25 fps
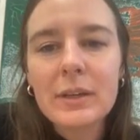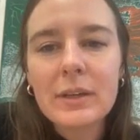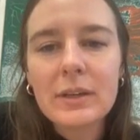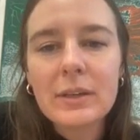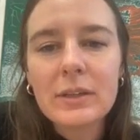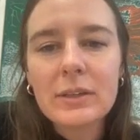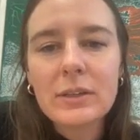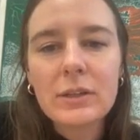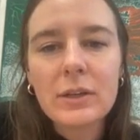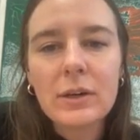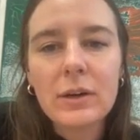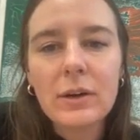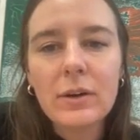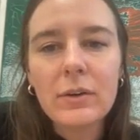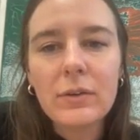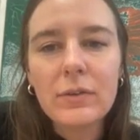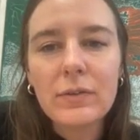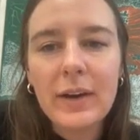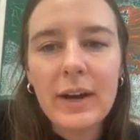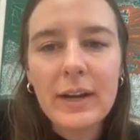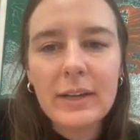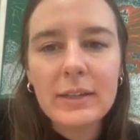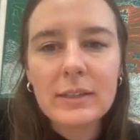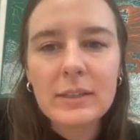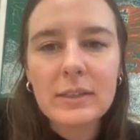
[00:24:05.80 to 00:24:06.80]
So
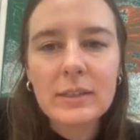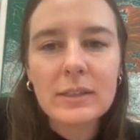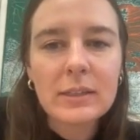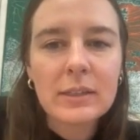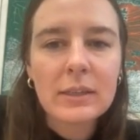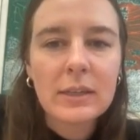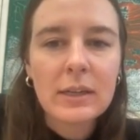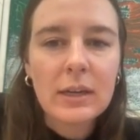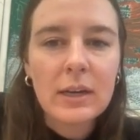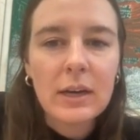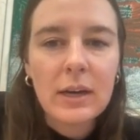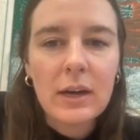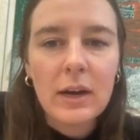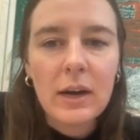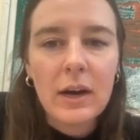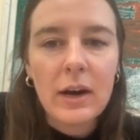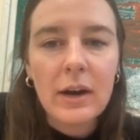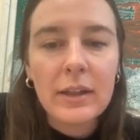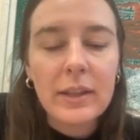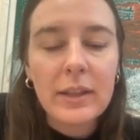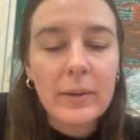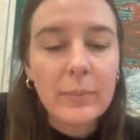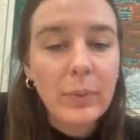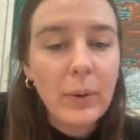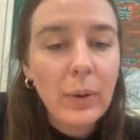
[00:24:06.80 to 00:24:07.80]
fats,
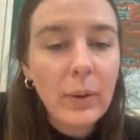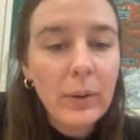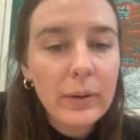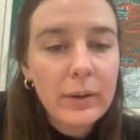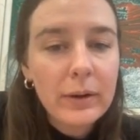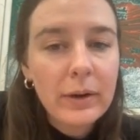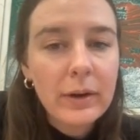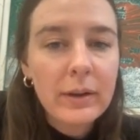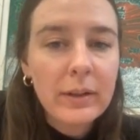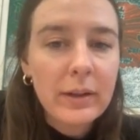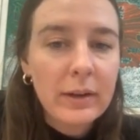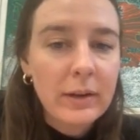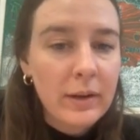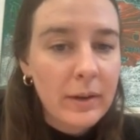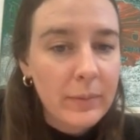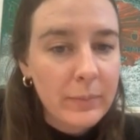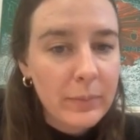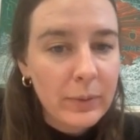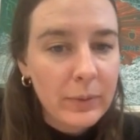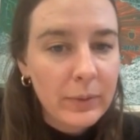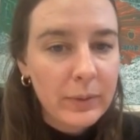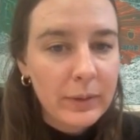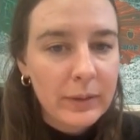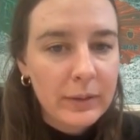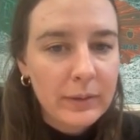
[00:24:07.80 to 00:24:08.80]
are they polar or are they
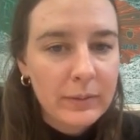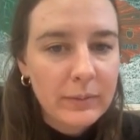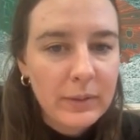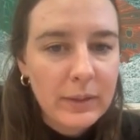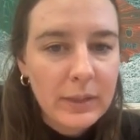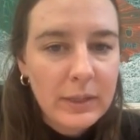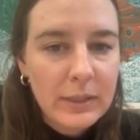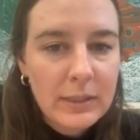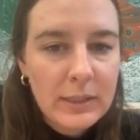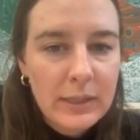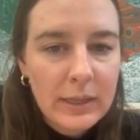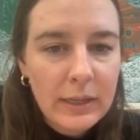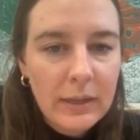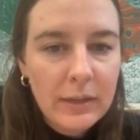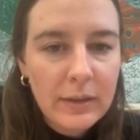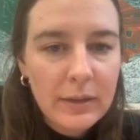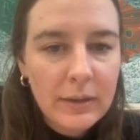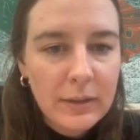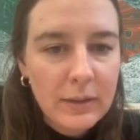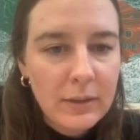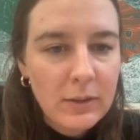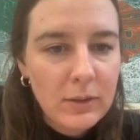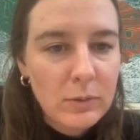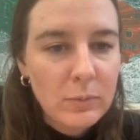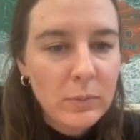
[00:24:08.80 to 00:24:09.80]
nonpolar? Well, let's take a
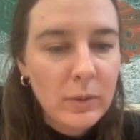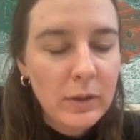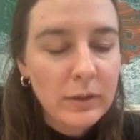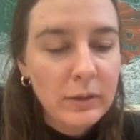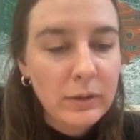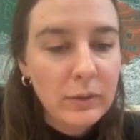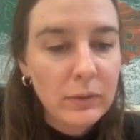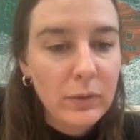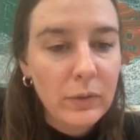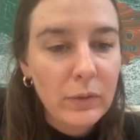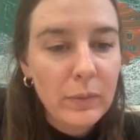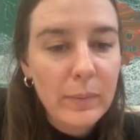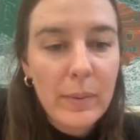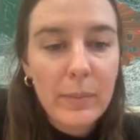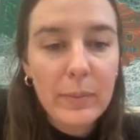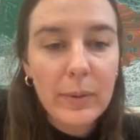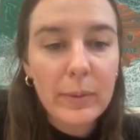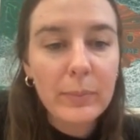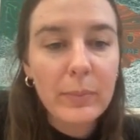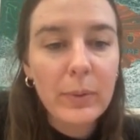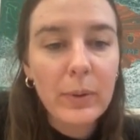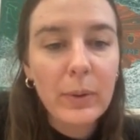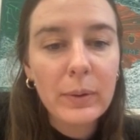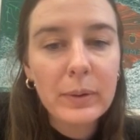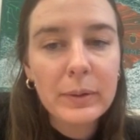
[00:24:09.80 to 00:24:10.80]
look at this molecule. Remember,
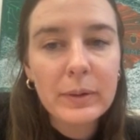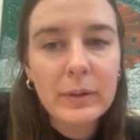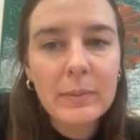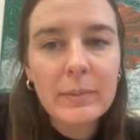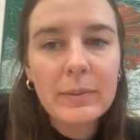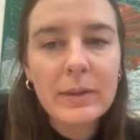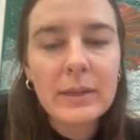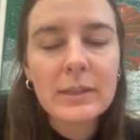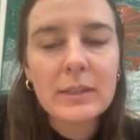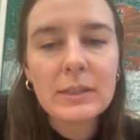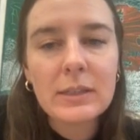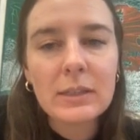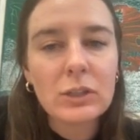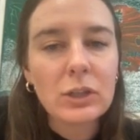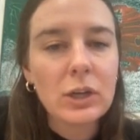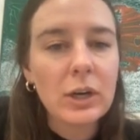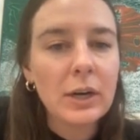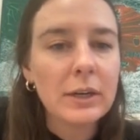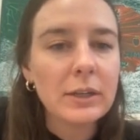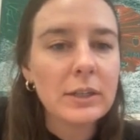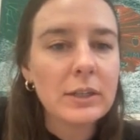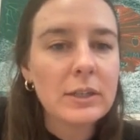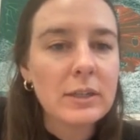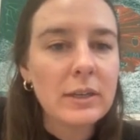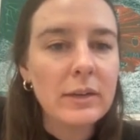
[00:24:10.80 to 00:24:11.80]
polar means the
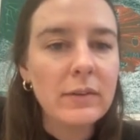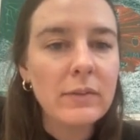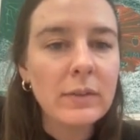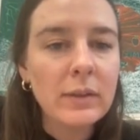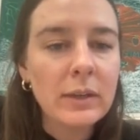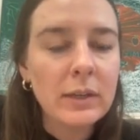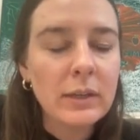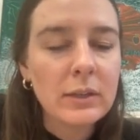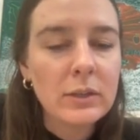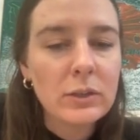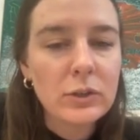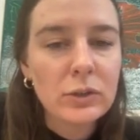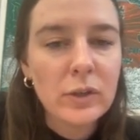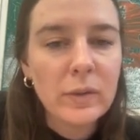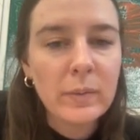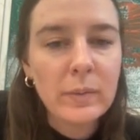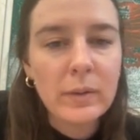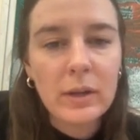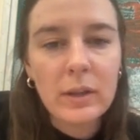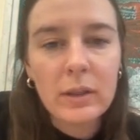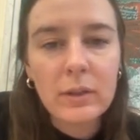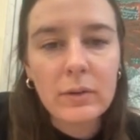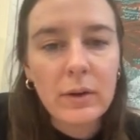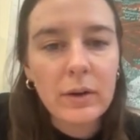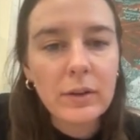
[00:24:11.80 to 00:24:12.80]
charge is evenly
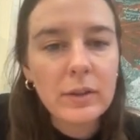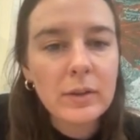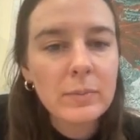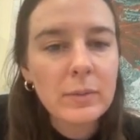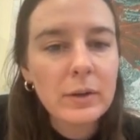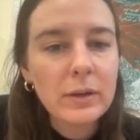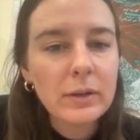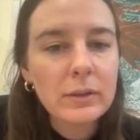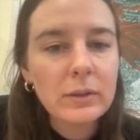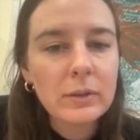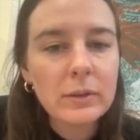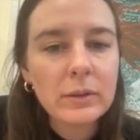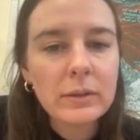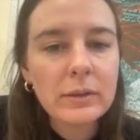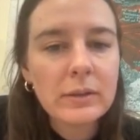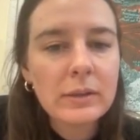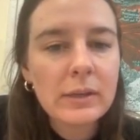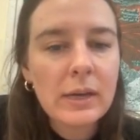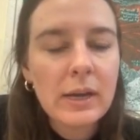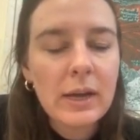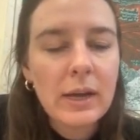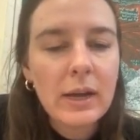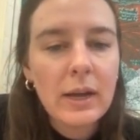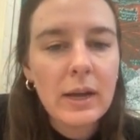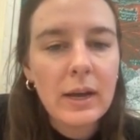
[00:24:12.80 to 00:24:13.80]
distributed throughout the molecule.
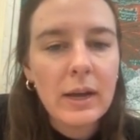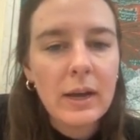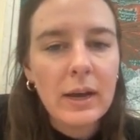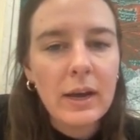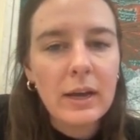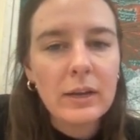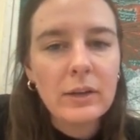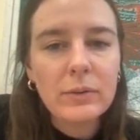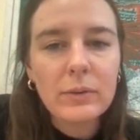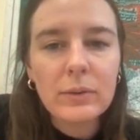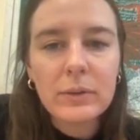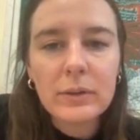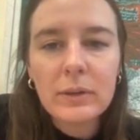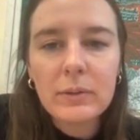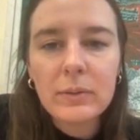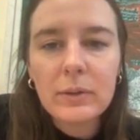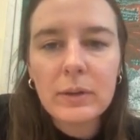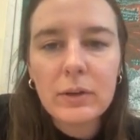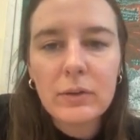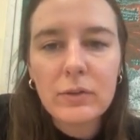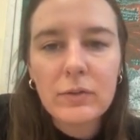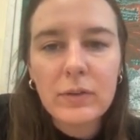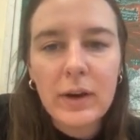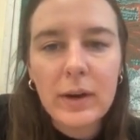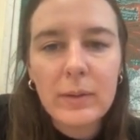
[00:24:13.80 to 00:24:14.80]
And you only
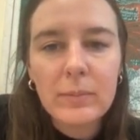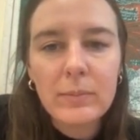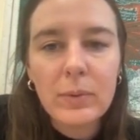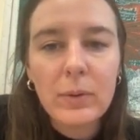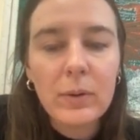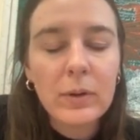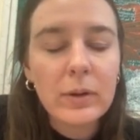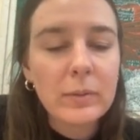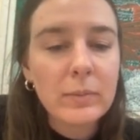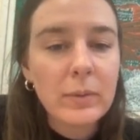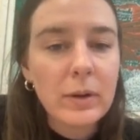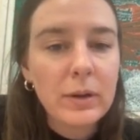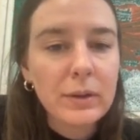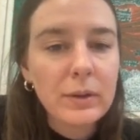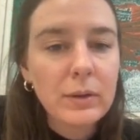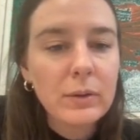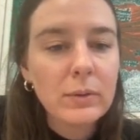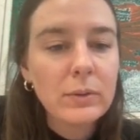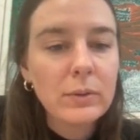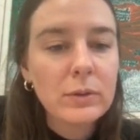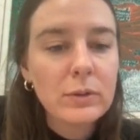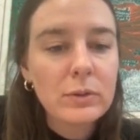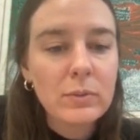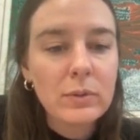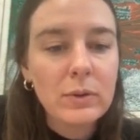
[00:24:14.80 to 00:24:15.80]
really find polar
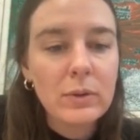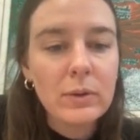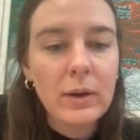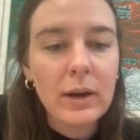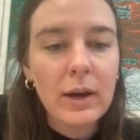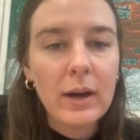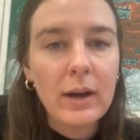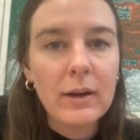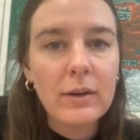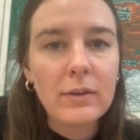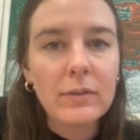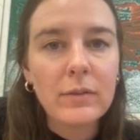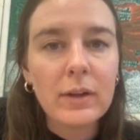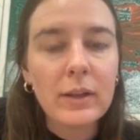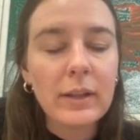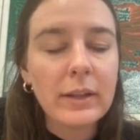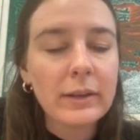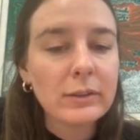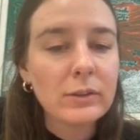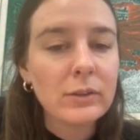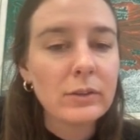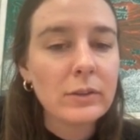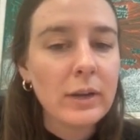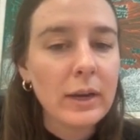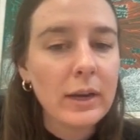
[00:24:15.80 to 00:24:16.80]
molecules when you have
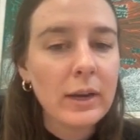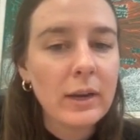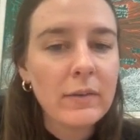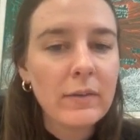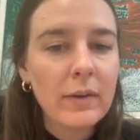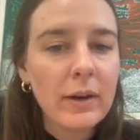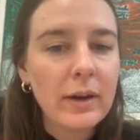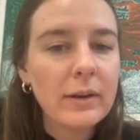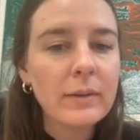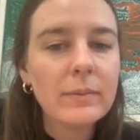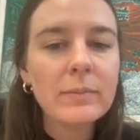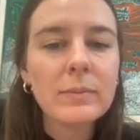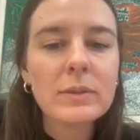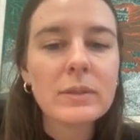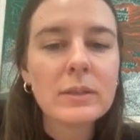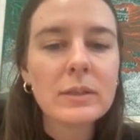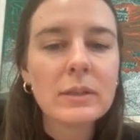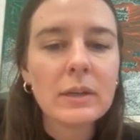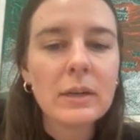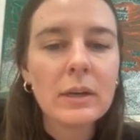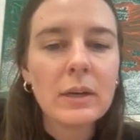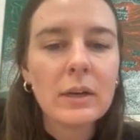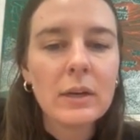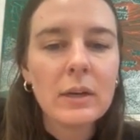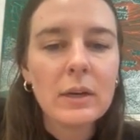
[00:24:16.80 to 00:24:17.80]
electronegative atoms.
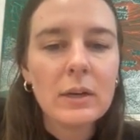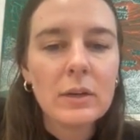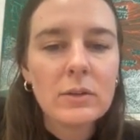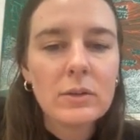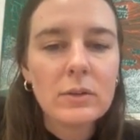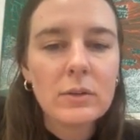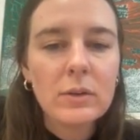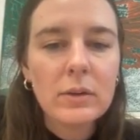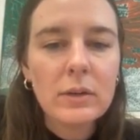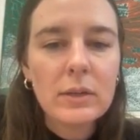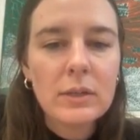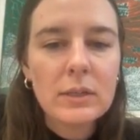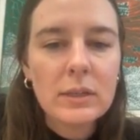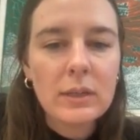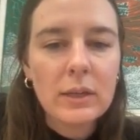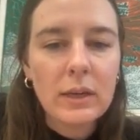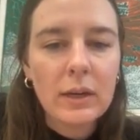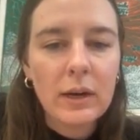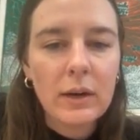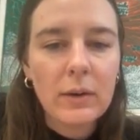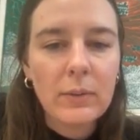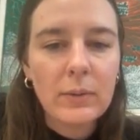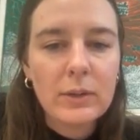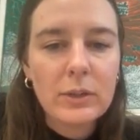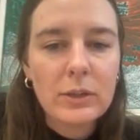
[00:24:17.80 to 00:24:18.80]
So notice
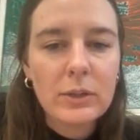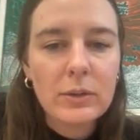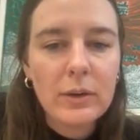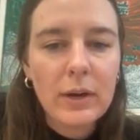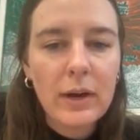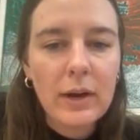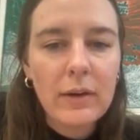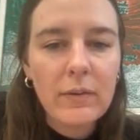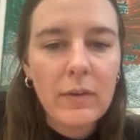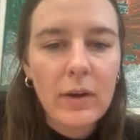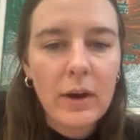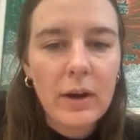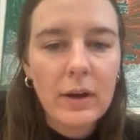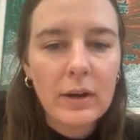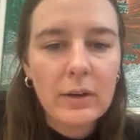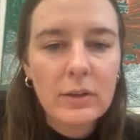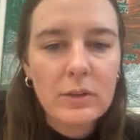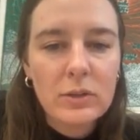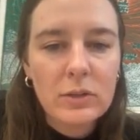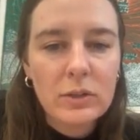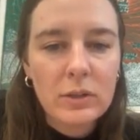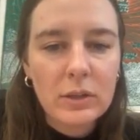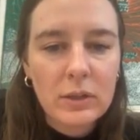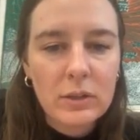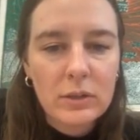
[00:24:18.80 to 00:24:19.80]
here, we do have
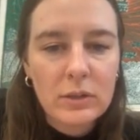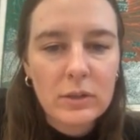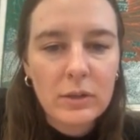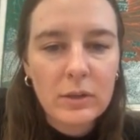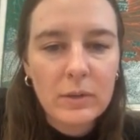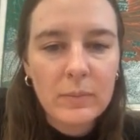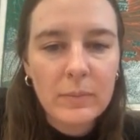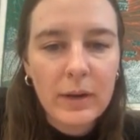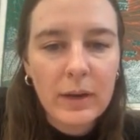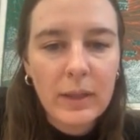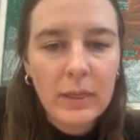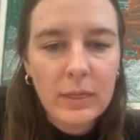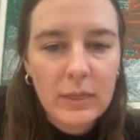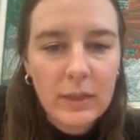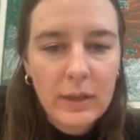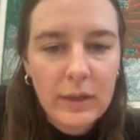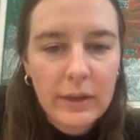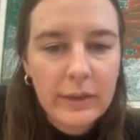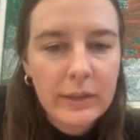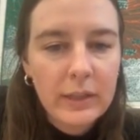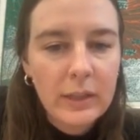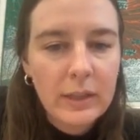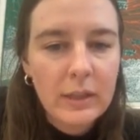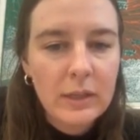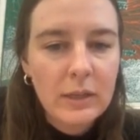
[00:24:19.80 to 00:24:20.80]
oxygen. So you might
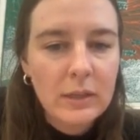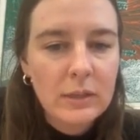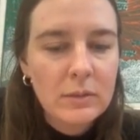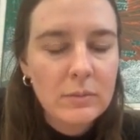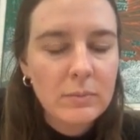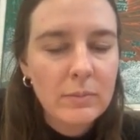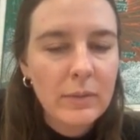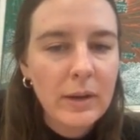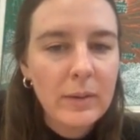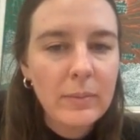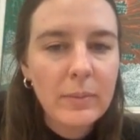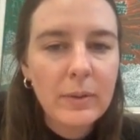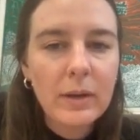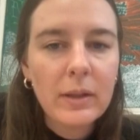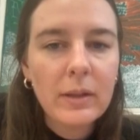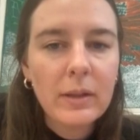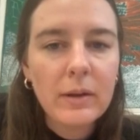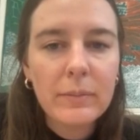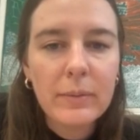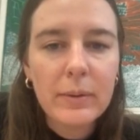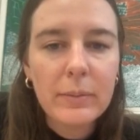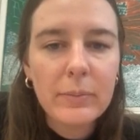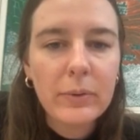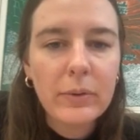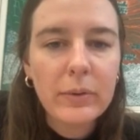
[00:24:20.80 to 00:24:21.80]
think that this might be a little
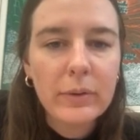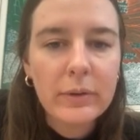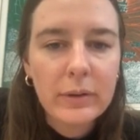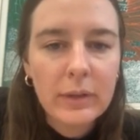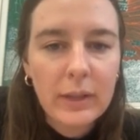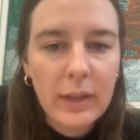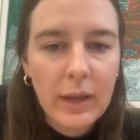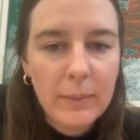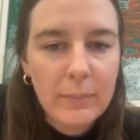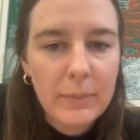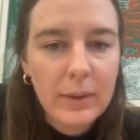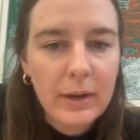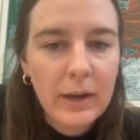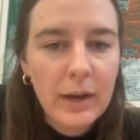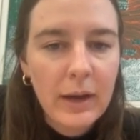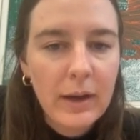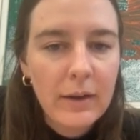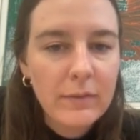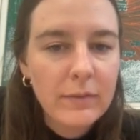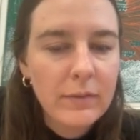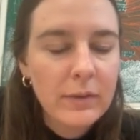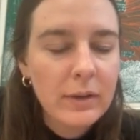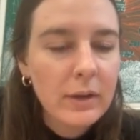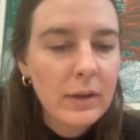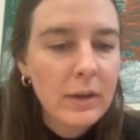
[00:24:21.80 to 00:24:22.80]
bit polar. That might
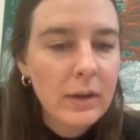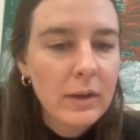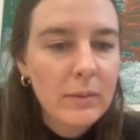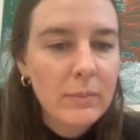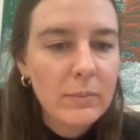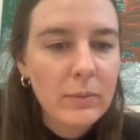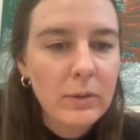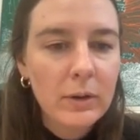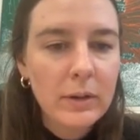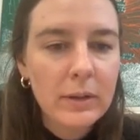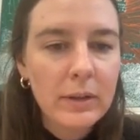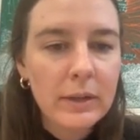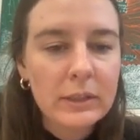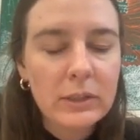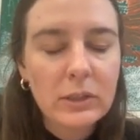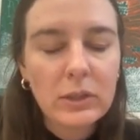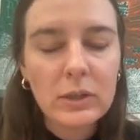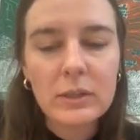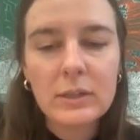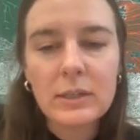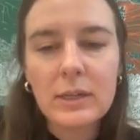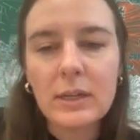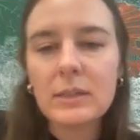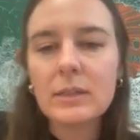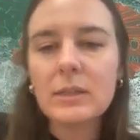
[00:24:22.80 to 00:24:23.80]
have more
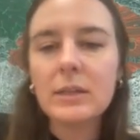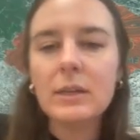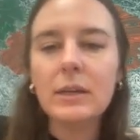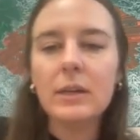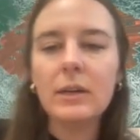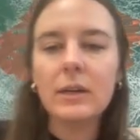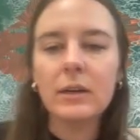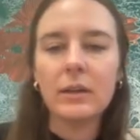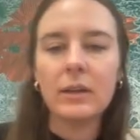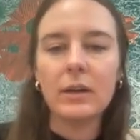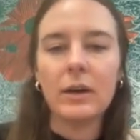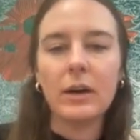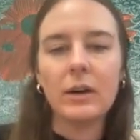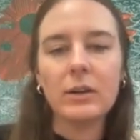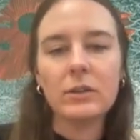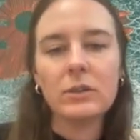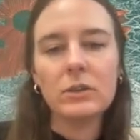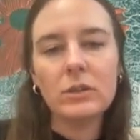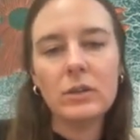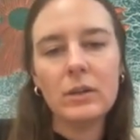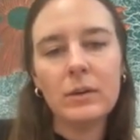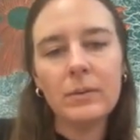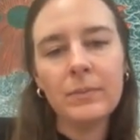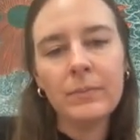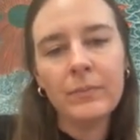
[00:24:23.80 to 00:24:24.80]
electron density near the
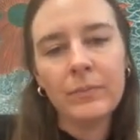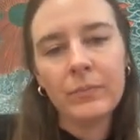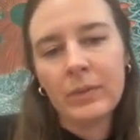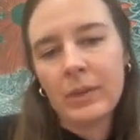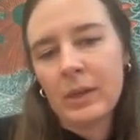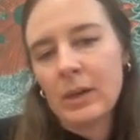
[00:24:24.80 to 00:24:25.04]
oxygen.